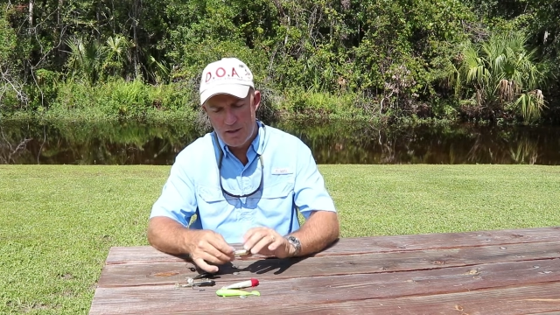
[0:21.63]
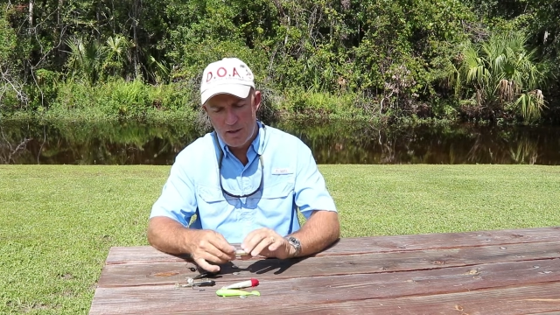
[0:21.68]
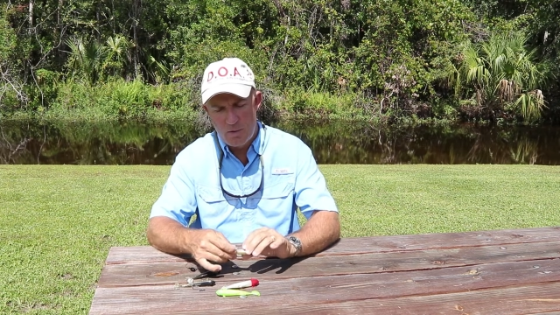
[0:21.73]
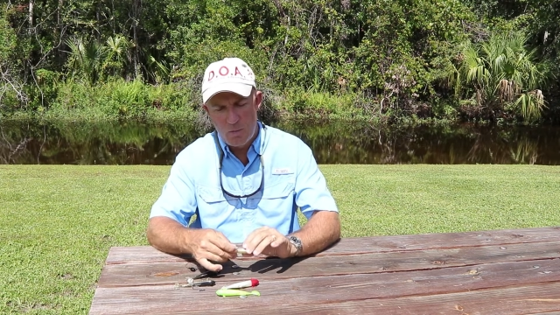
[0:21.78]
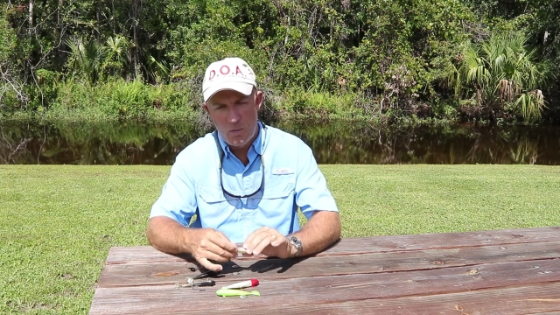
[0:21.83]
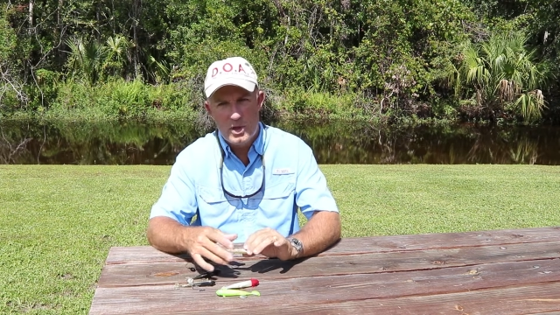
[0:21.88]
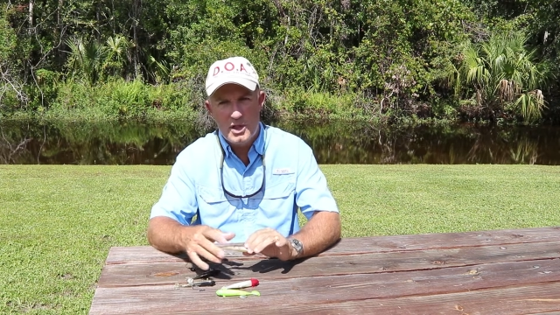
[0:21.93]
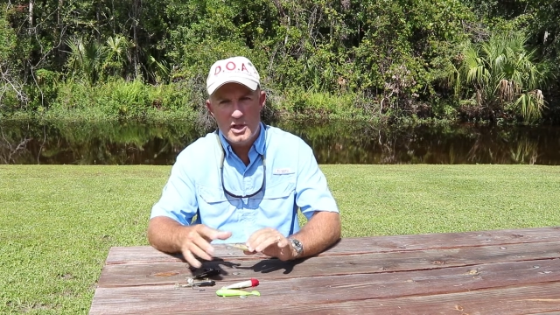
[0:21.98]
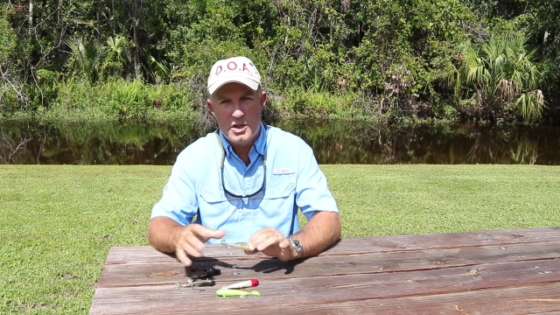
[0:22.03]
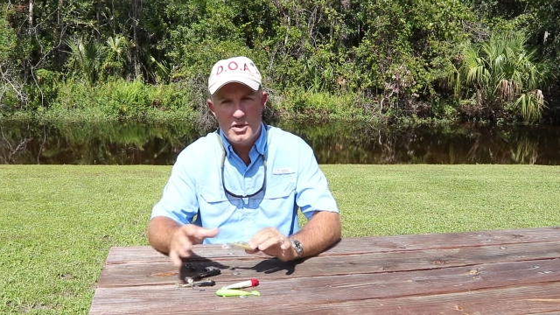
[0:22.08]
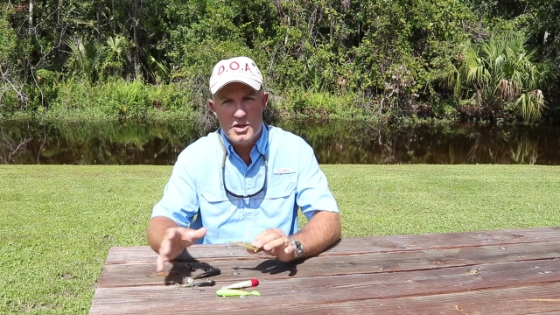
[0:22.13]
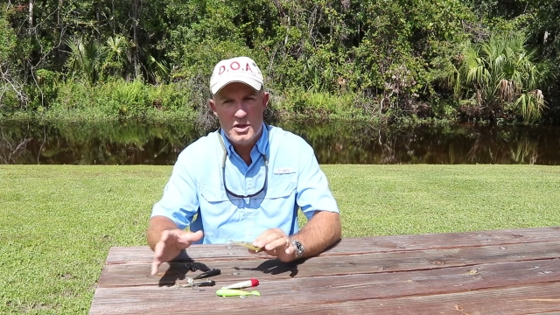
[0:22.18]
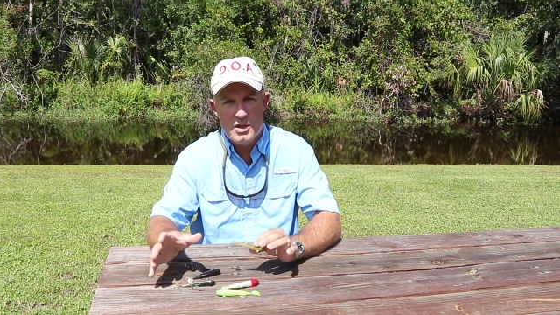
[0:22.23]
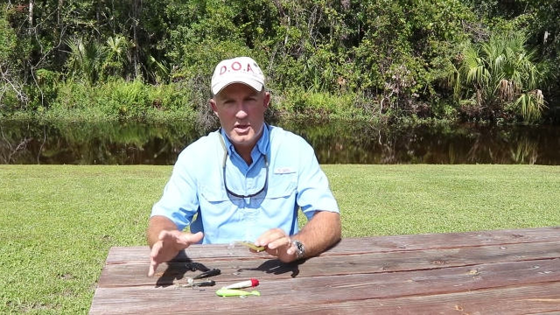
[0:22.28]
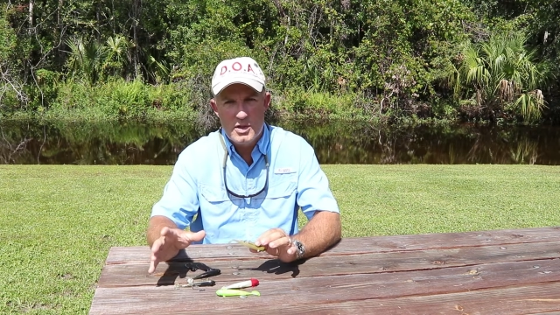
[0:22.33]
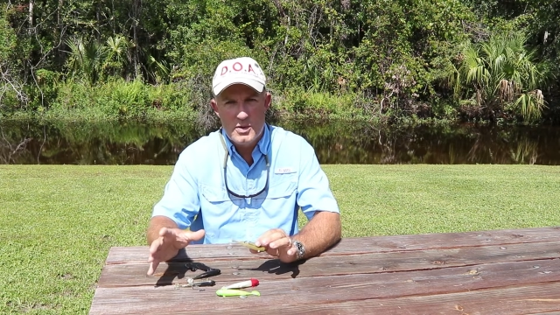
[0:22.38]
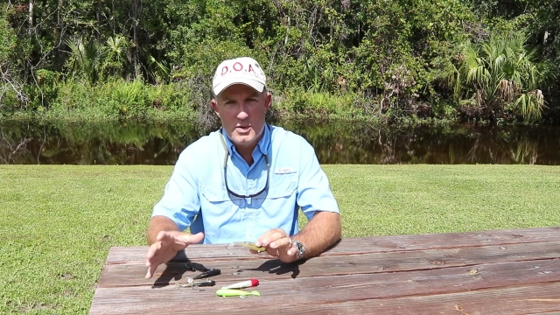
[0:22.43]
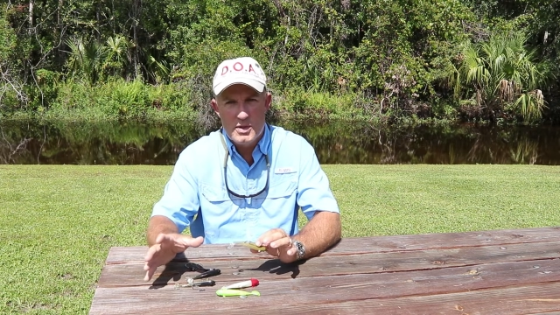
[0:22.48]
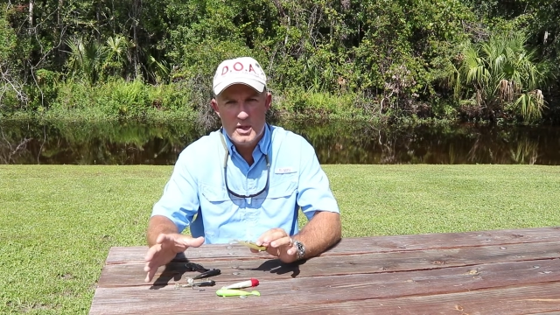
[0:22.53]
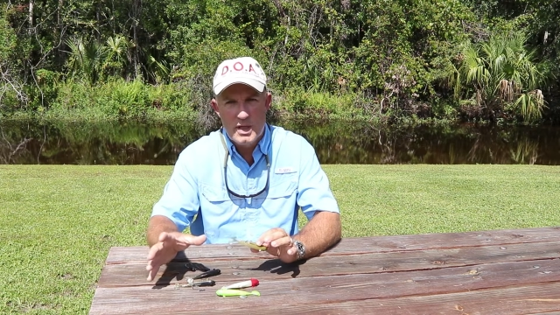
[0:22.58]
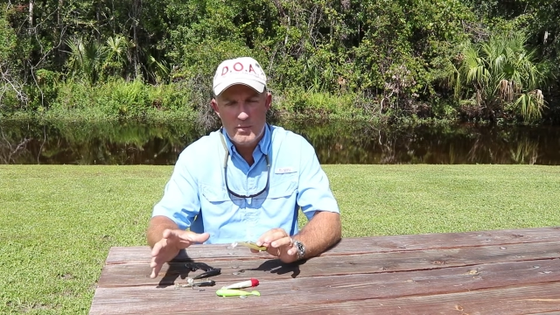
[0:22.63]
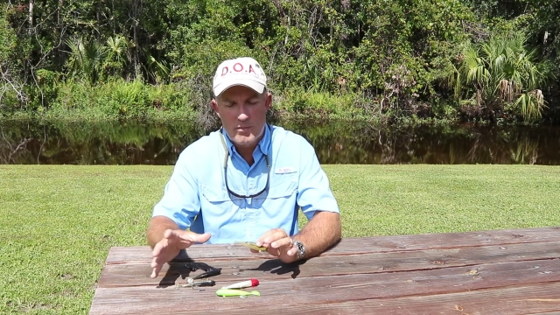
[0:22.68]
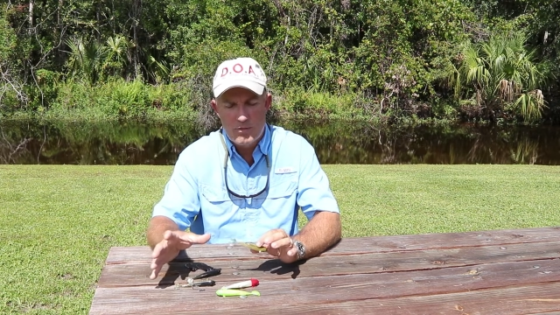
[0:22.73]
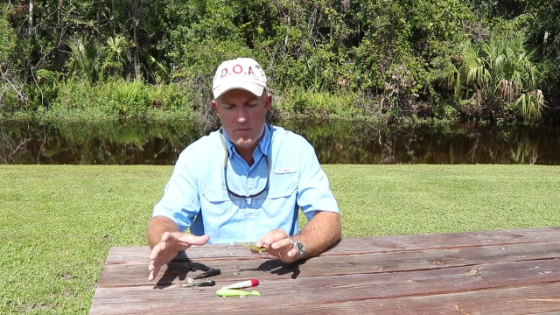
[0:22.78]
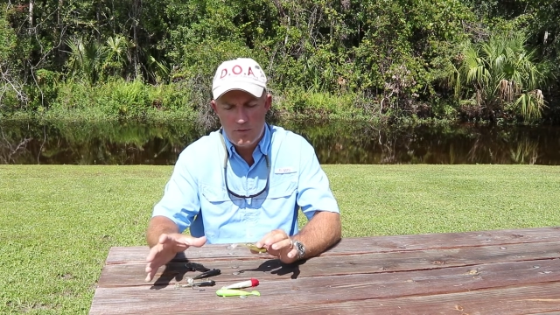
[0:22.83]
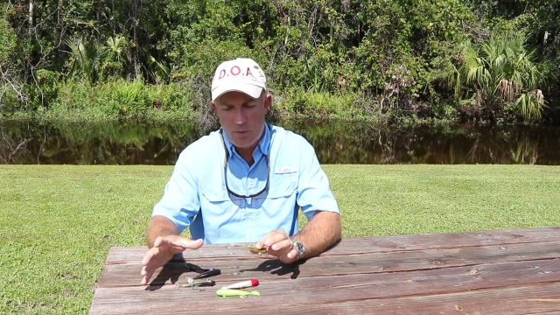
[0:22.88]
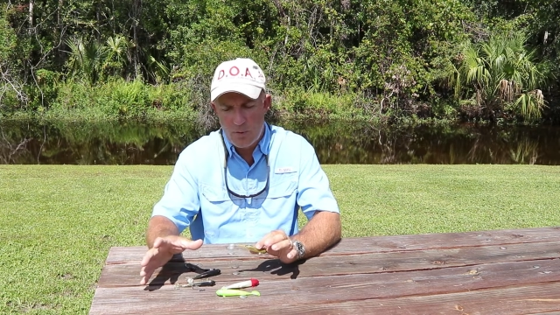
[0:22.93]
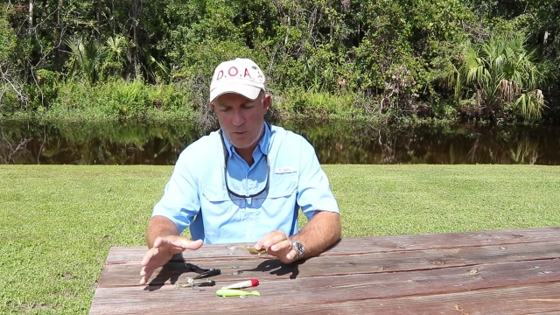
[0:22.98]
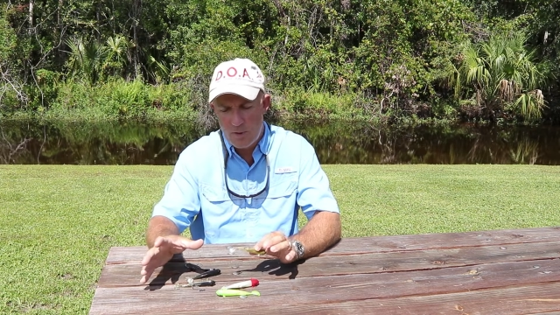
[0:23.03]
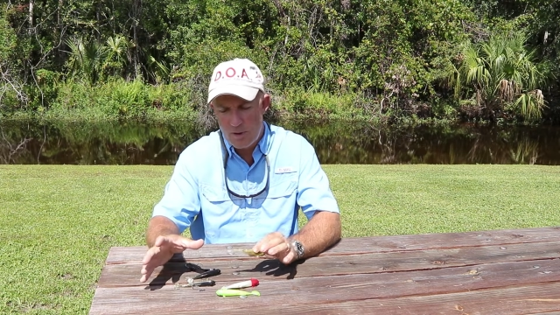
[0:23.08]
what you should use them
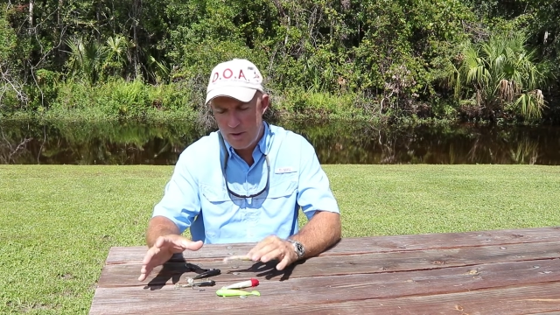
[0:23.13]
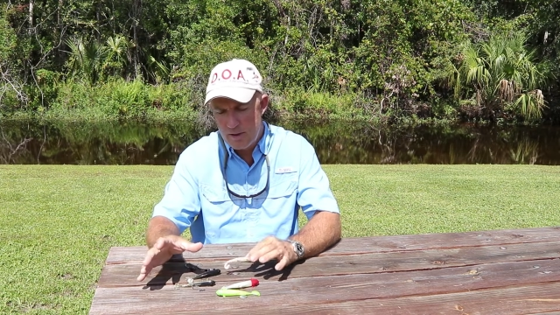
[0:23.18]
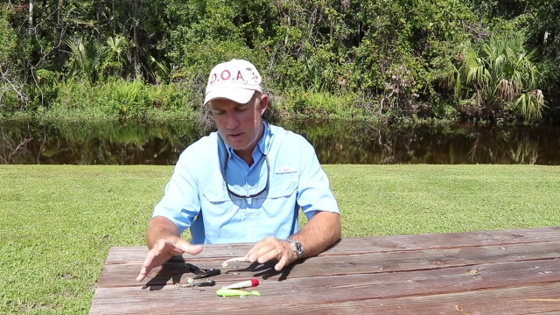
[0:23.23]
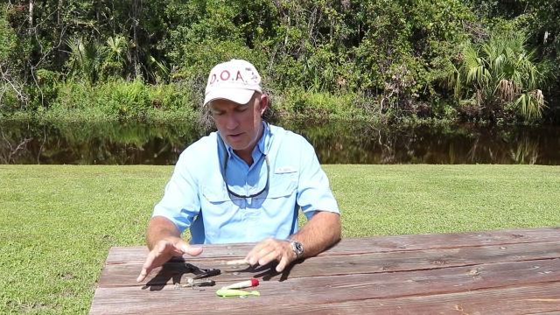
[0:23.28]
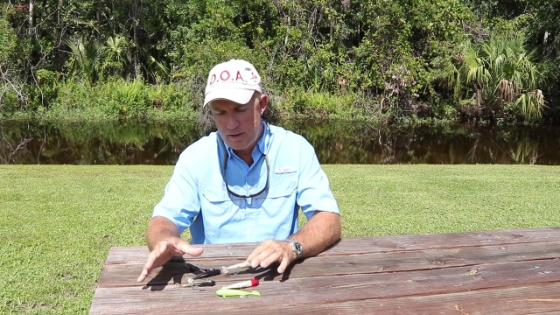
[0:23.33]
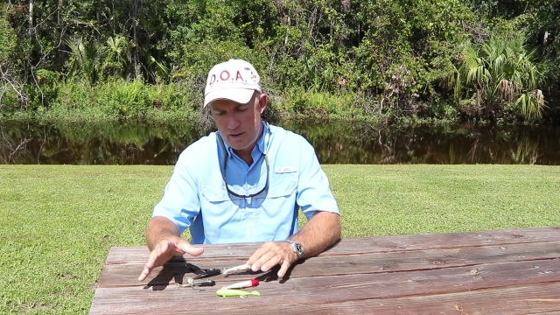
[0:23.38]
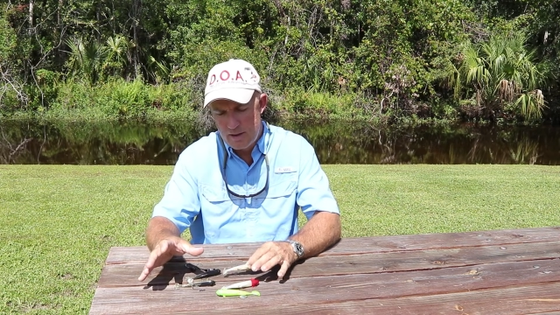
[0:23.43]
for,